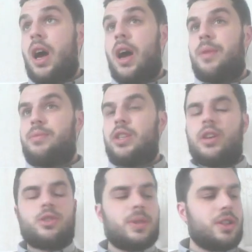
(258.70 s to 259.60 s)
You
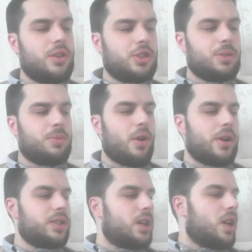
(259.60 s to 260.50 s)
know, so it's no
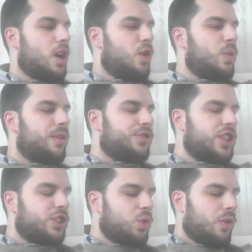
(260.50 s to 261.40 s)
surprise. With
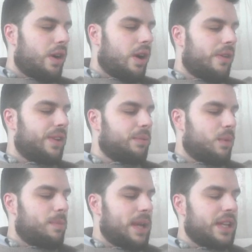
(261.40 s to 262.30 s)
Chisora, I think
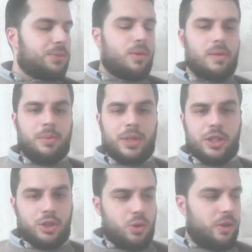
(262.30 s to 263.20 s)
my biggest problem with
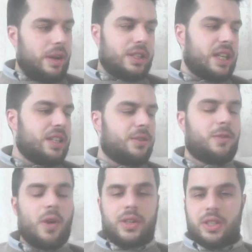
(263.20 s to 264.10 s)
Chisora is he's a
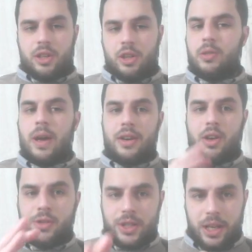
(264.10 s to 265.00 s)
fighter who at
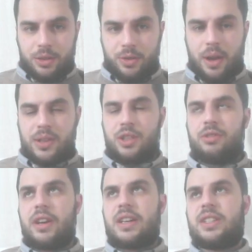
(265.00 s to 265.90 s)
no stage throughout his
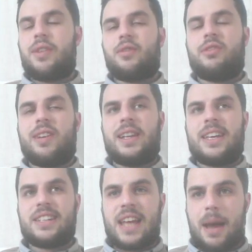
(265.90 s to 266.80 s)
career has ever
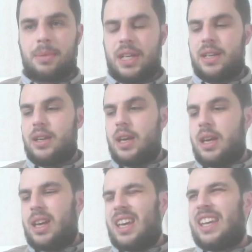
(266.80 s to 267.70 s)
really adapted.
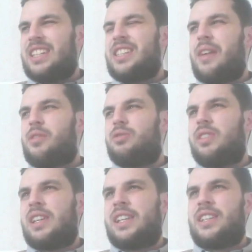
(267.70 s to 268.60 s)
He's never
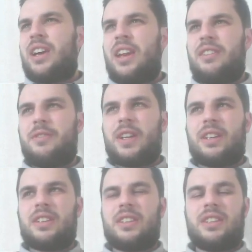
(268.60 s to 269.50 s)
really done anything